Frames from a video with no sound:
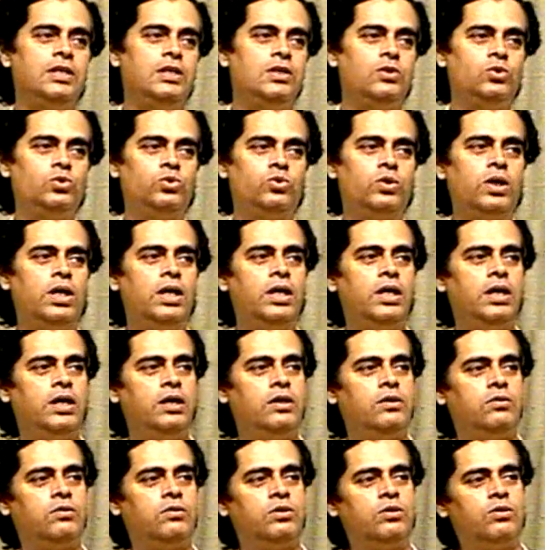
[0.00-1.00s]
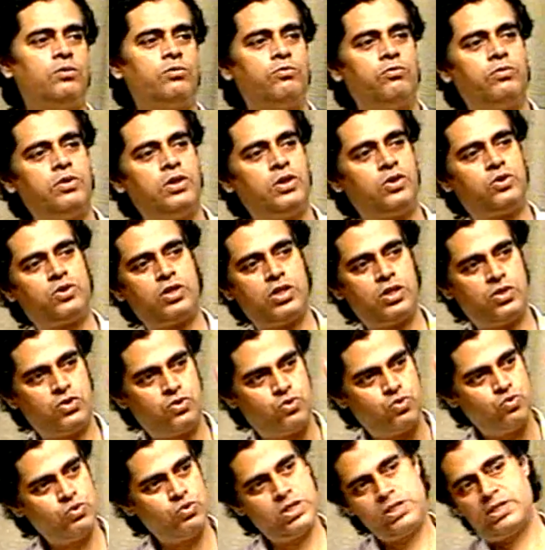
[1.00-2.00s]
Usually, there
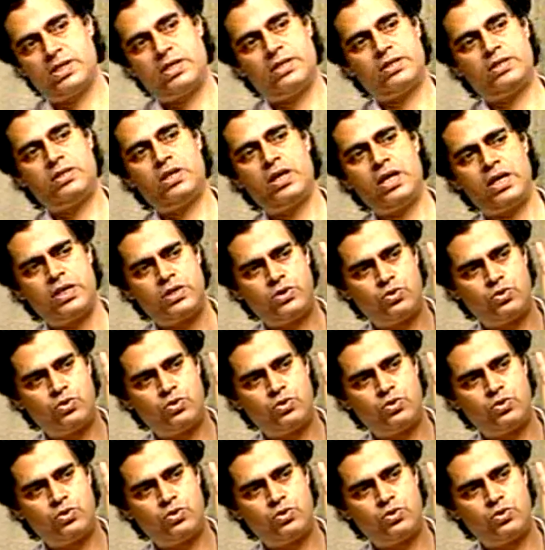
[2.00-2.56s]
are